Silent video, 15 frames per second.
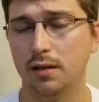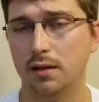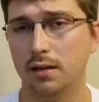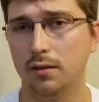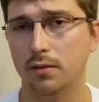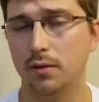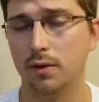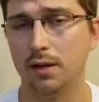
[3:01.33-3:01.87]

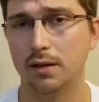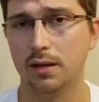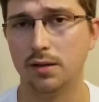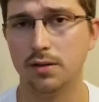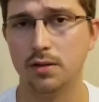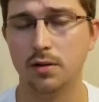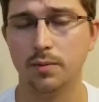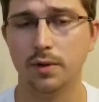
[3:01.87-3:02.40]
doing anything
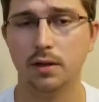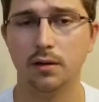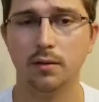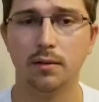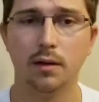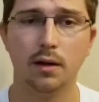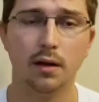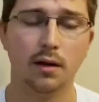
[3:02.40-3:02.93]
stupid.
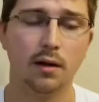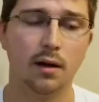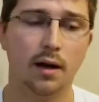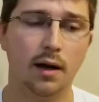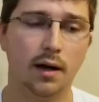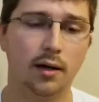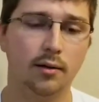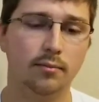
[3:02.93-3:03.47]

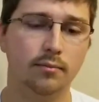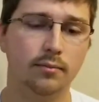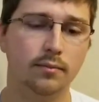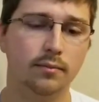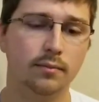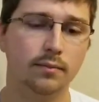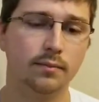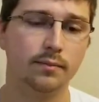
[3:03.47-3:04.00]

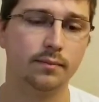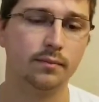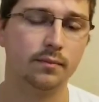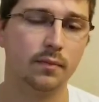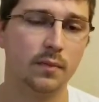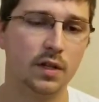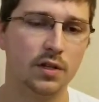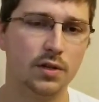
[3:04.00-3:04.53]

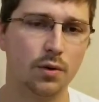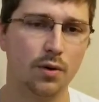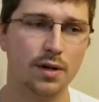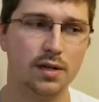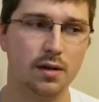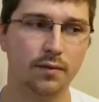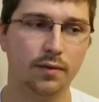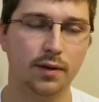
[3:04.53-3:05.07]
The stories
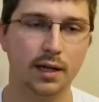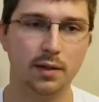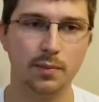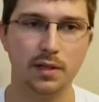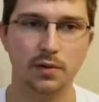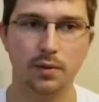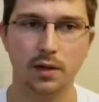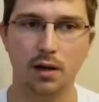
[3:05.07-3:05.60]
conflict
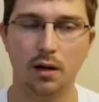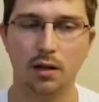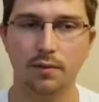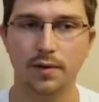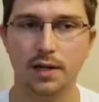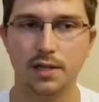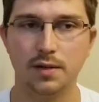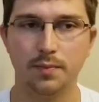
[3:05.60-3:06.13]
between all of
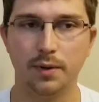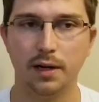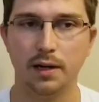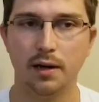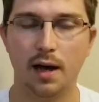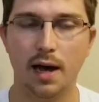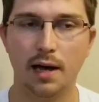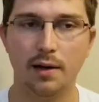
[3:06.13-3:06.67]
us, but
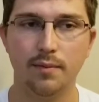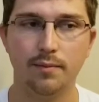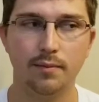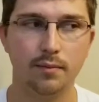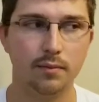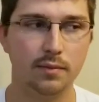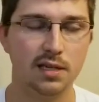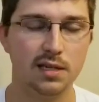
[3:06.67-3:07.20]
I
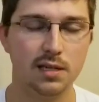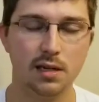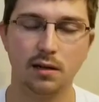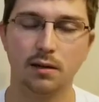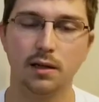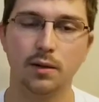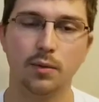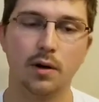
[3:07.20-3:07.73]

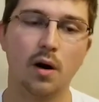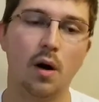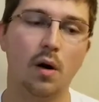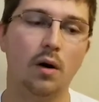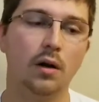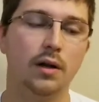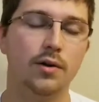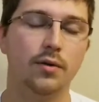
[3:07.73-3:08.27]
distinctly
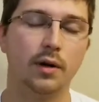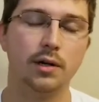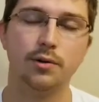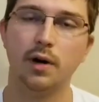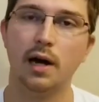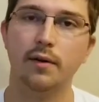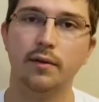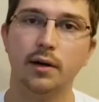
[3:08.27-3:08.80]
recall a drunk
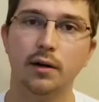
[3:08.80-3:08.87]
driver